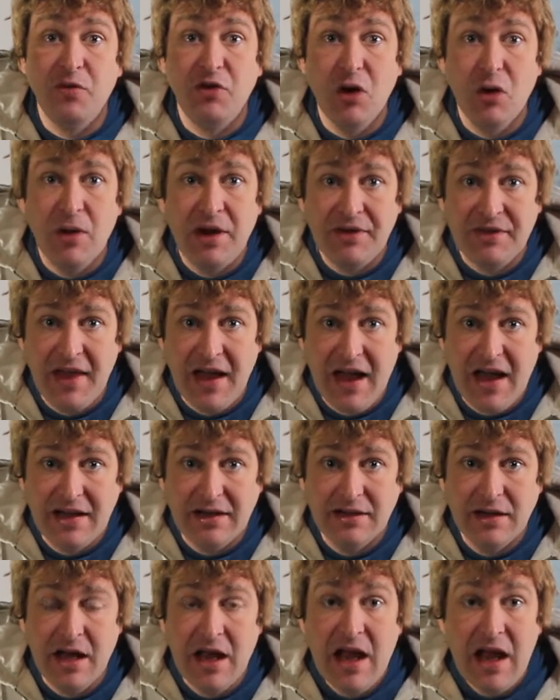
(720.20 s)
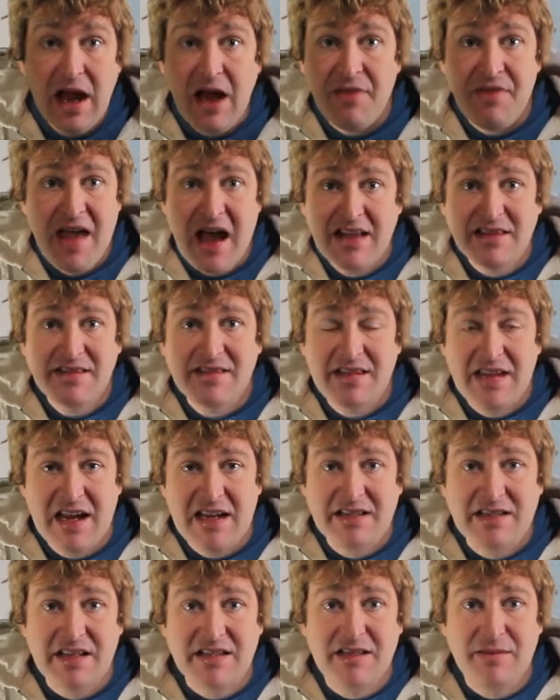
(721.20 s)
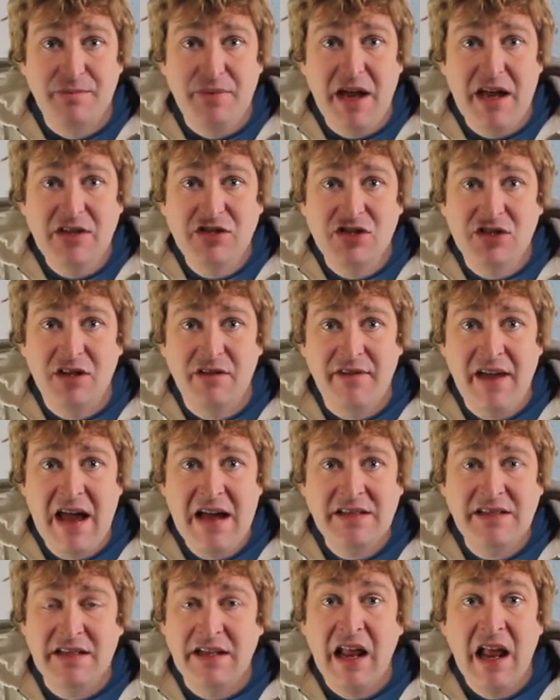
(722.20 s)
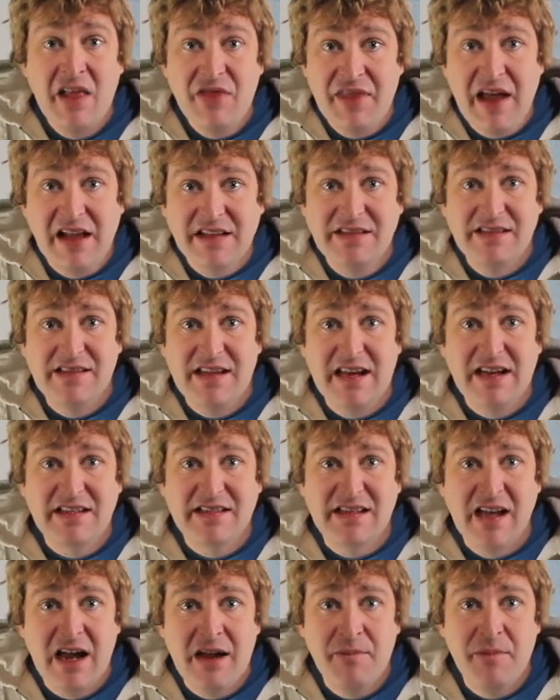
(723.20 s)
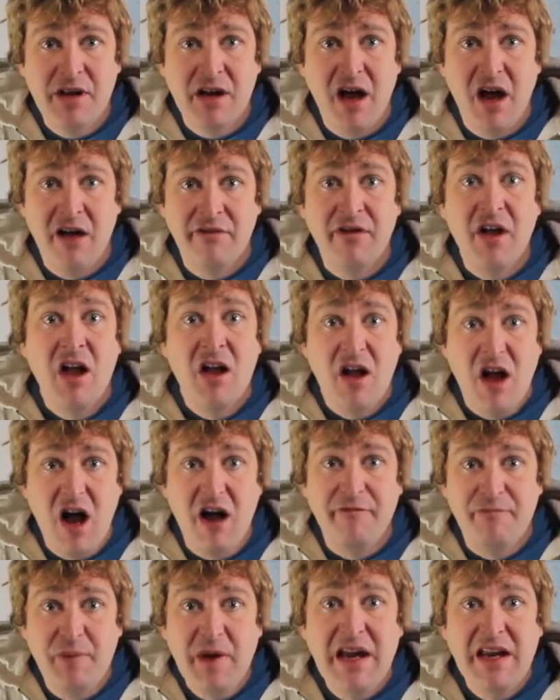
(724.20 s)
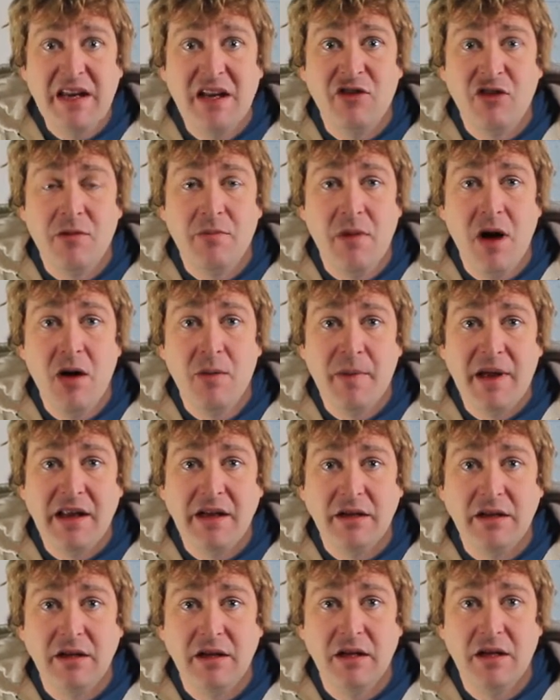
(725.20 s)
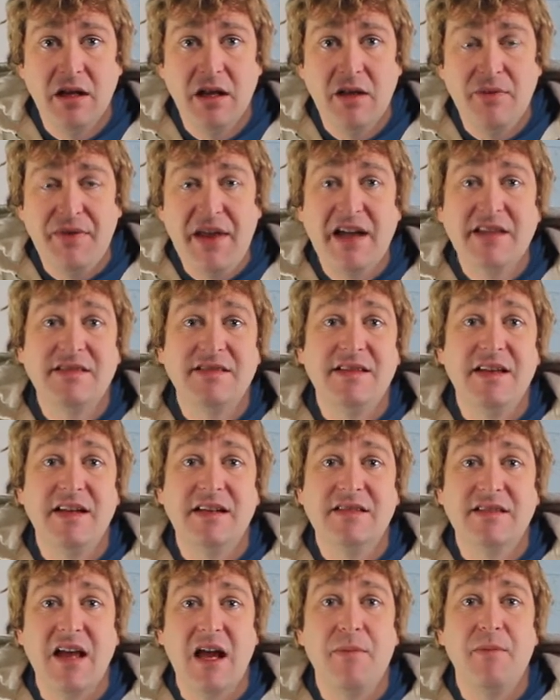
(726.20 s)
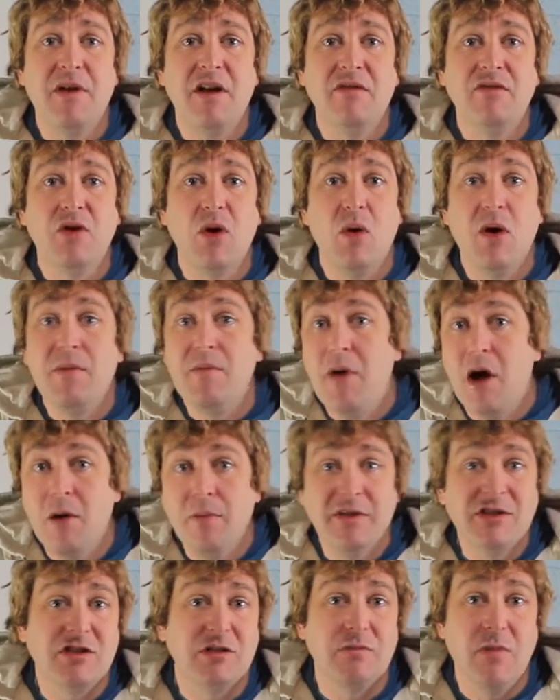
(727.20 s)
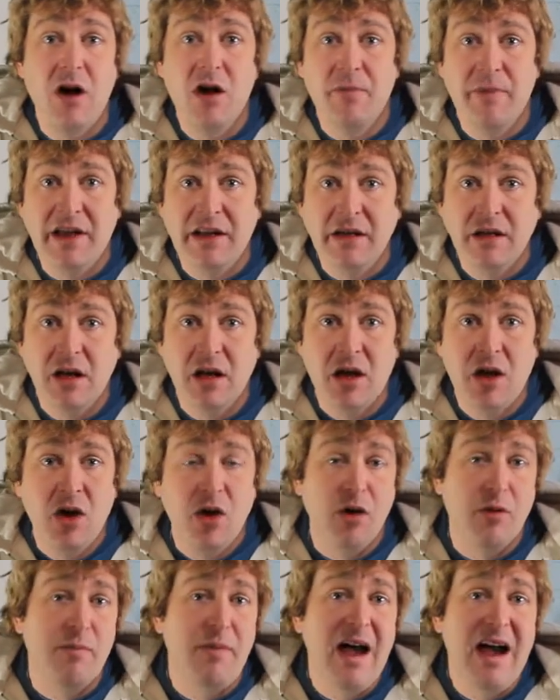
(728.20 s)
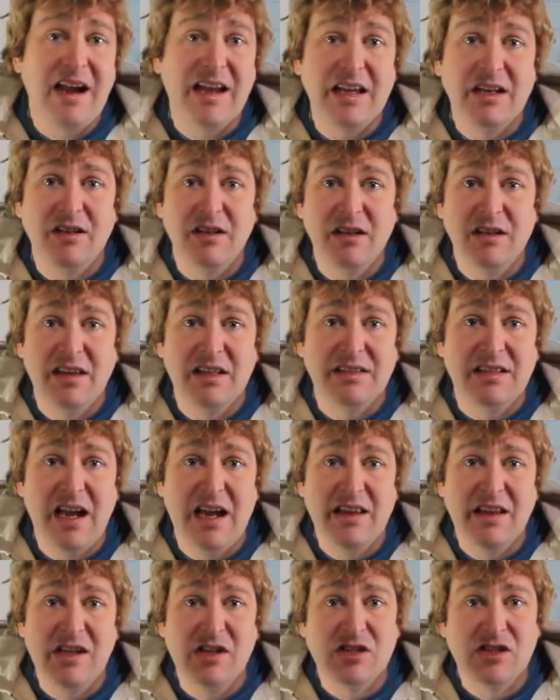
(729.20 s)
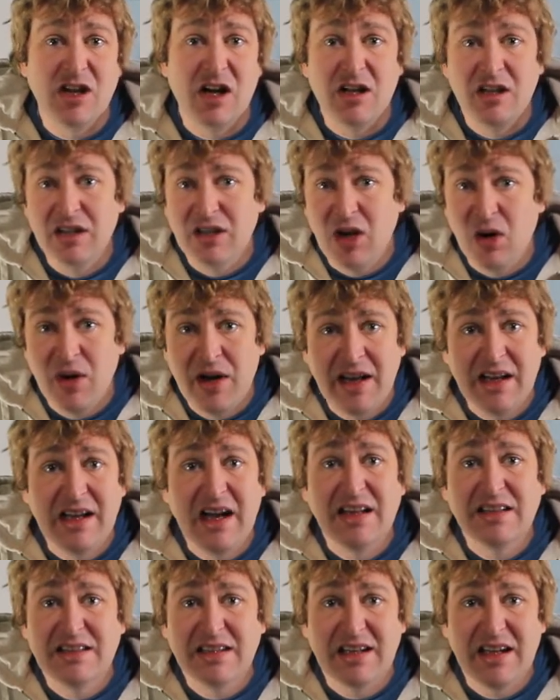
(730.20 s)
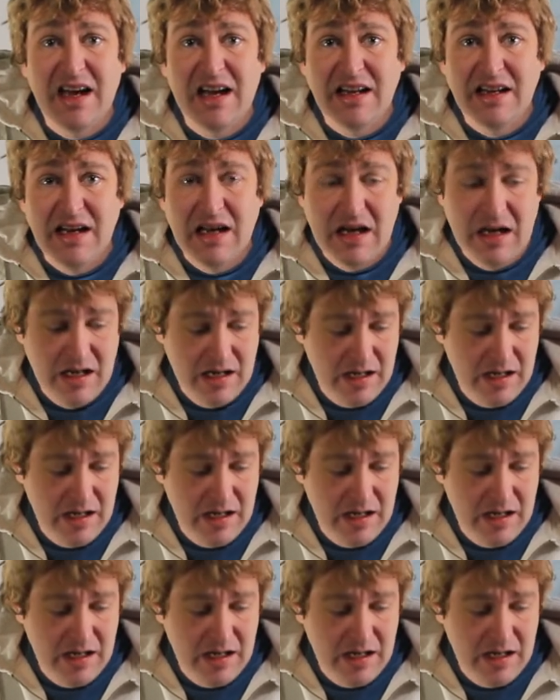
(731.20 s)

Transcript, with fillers: doing that. And that's the anticipation of acting. That's the excitement of being in the moment. That's the excitement of going moment to moment. Or back in the day, they used to call it going to gut.